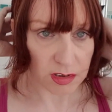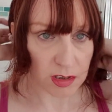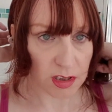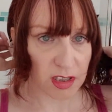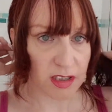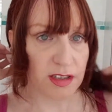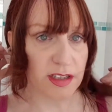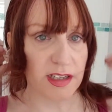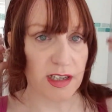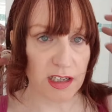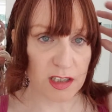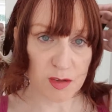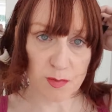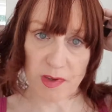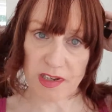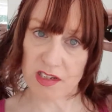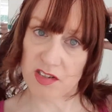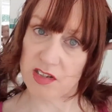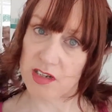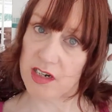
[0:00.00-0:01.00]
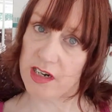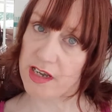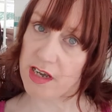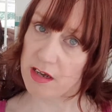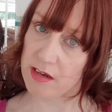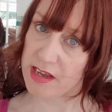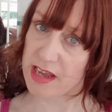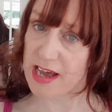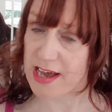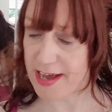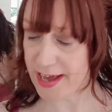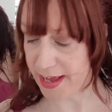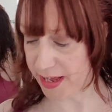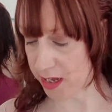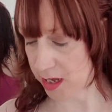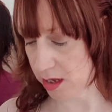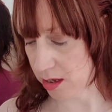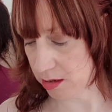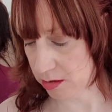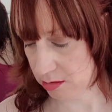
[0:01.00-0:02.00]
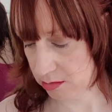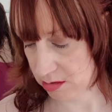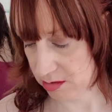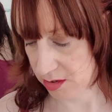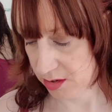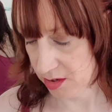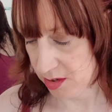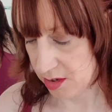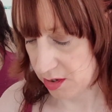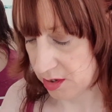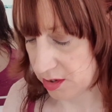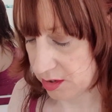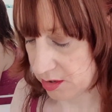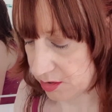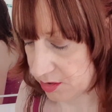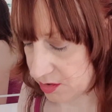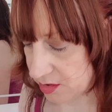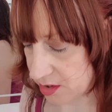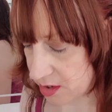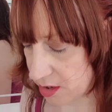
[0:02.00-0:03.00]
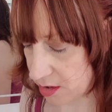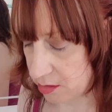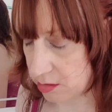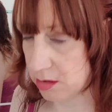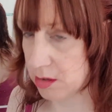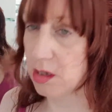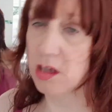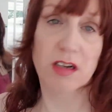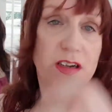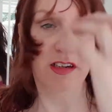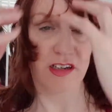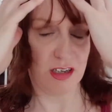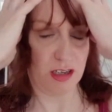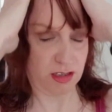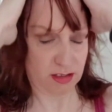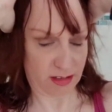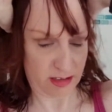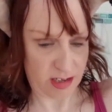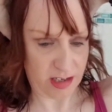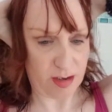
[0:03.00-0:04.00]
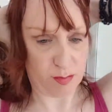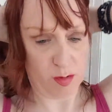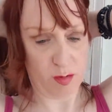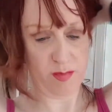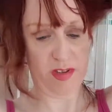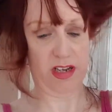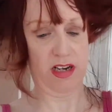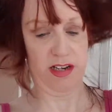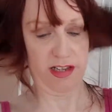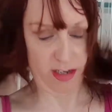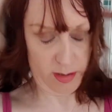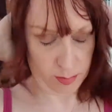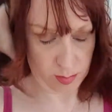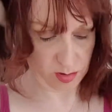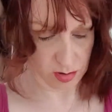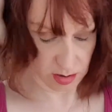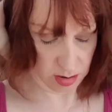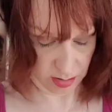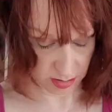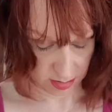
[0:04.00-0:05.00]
I think that's basically okay. So I'm going to unclip all my clips.